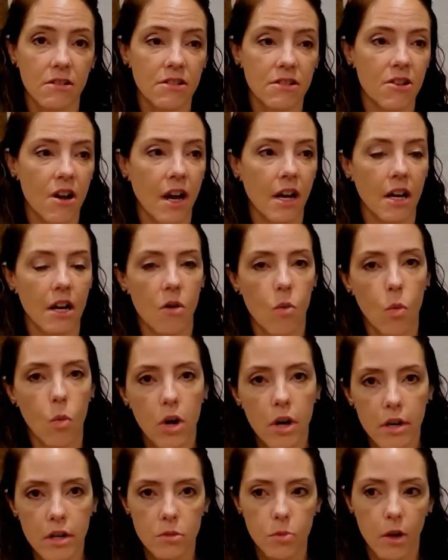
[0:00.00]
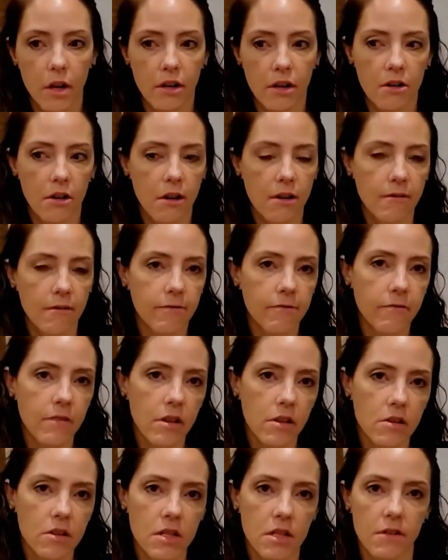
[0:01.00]
They're not going to work as well. You're going to
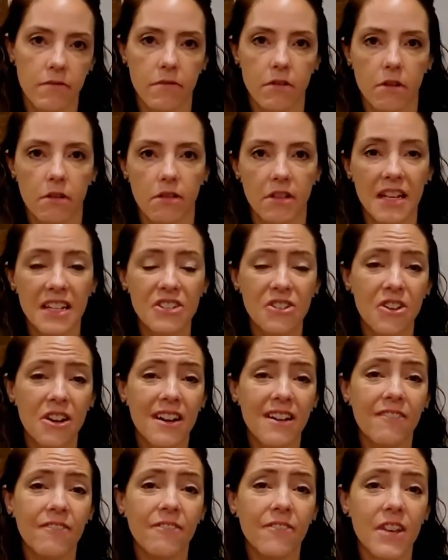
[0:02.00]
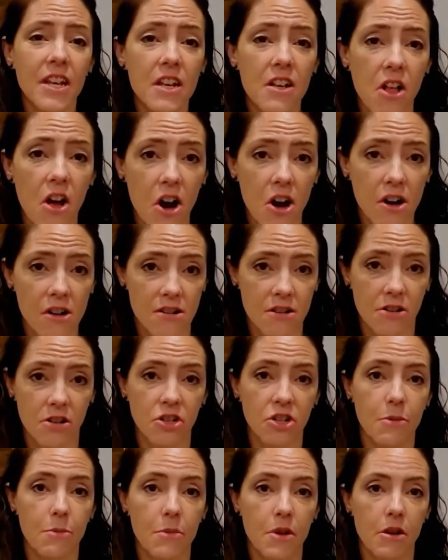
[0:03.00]
feel stiffer. Things are going to feel harder
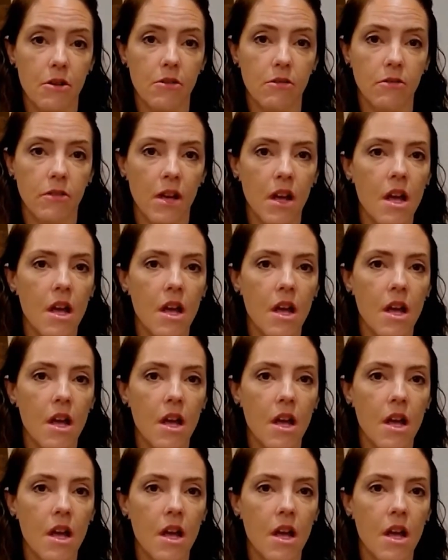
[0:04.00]
to move.